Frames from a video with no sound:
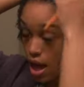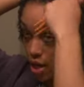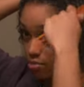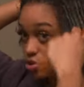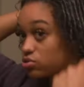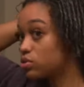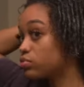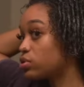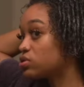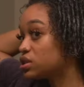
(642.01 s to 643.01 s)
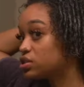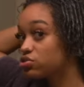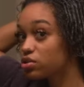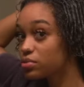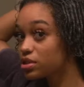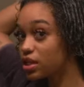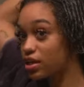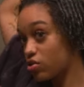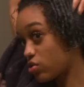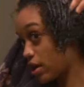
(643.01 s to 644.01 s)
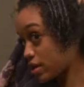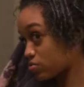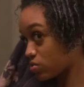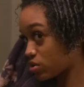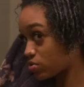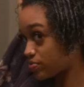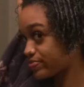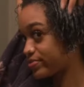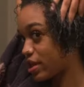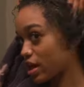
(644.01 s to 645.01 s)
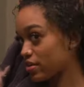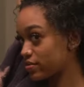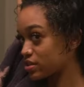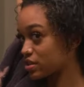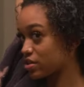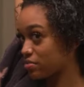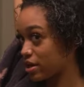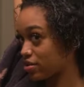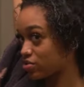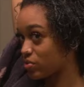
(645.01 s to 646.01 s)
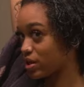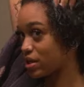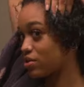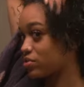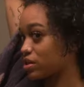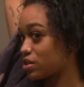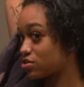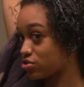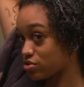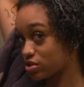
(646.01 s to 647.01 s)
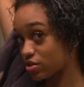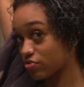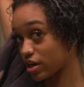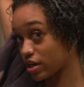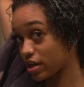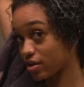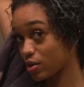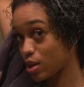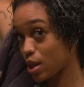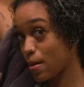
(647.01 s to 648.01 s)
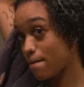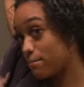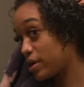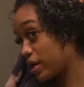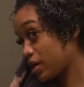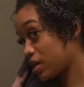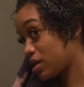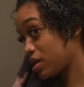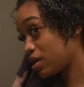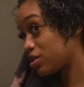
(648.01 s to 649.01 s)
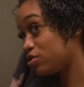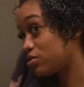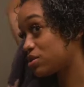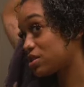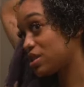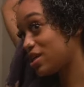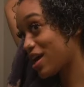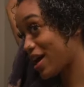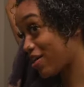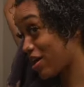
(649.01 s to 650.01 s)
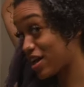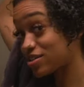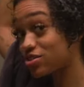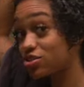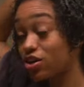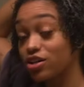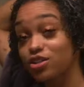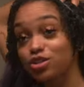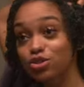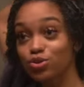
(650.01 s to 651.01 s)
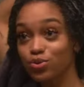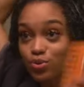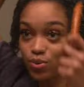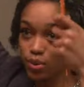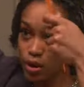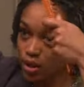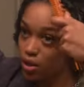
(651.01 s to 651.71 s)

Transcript: I'm gonna do some protein treatments, and you guys will, obviously my hair is weighed down with conditioner and stuff right now, but you'll see how I start to